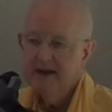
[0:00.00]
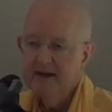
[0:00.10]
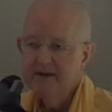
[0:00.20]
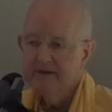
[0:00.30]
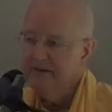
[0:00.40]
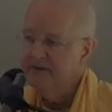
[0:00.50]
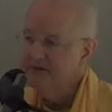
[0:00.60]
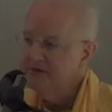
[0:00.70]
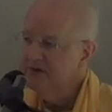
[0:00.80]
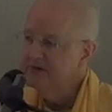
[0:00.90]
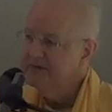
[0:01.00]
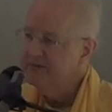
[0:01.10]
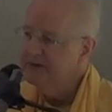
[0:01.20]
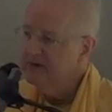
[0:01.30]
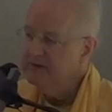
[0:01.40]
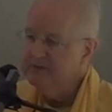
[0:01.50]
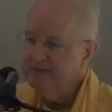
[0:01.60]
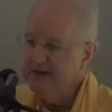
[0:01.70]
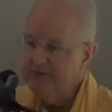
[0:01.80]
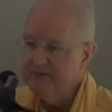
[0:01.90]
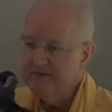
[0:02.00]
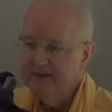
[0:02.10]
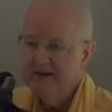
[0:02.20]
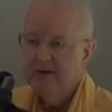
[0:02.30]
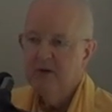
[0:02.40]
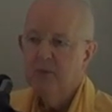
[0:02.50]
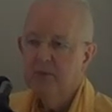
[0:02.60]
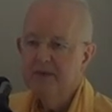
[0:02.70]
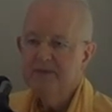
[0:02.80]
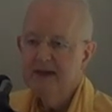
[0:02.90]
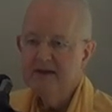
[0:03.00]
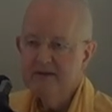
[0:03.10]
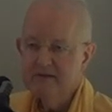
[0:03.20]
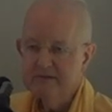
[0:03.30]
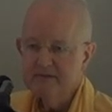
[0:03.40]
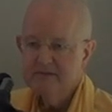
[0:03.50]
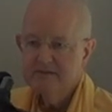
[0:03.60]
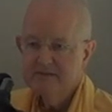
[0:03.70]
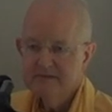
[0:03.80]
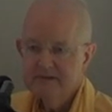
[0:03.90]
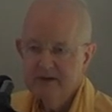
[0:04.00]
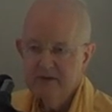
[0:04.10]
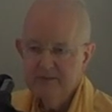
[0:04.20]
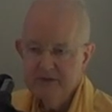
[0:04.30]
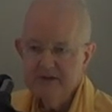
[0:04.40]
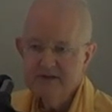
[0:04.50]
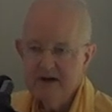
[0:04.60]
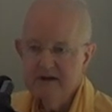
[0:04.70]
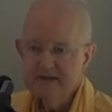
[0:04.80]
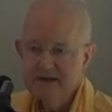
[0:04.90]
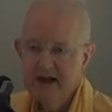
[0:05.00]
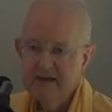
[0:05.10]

and I, I learn from the local people what they do, you know, what starts an